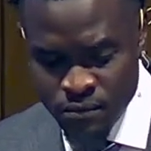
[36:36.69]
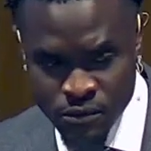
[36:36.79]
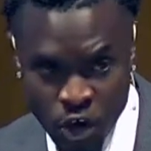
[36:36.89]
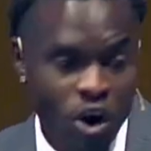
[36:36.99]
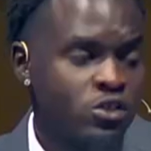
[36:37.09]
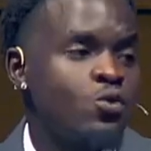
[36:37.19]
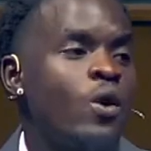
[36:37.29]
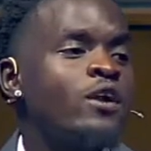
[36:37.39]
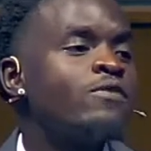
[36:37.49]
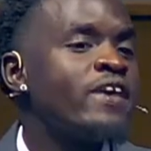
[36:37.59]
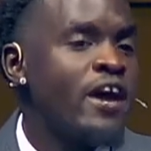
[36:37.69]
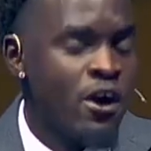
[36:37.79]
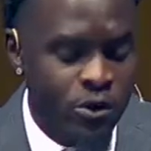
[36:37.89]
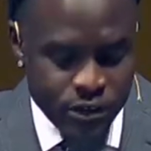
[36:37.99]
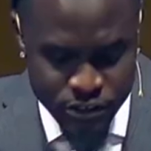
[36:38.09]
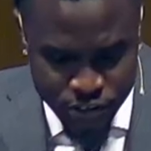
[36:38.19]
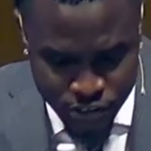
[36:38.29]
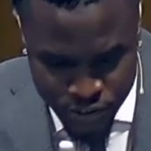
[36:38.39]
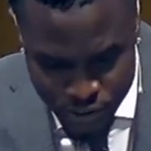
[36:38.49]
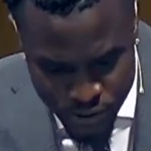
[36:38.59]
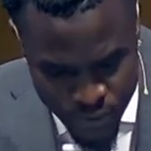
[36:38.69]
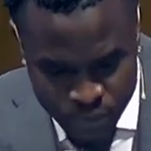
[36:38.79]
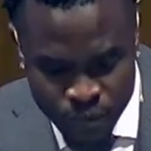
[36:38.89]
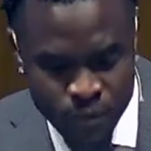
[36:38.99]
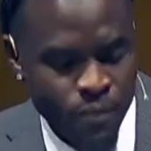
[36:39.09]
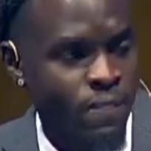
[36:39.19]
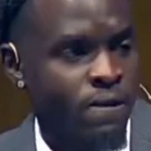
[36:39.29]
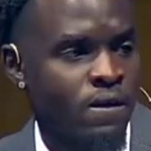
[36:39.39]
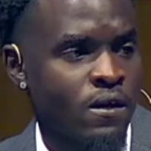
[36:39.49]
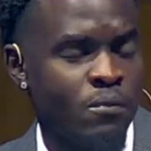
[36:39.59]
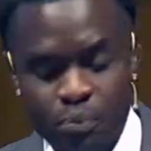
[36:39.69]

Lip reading: Talk to one of the elders and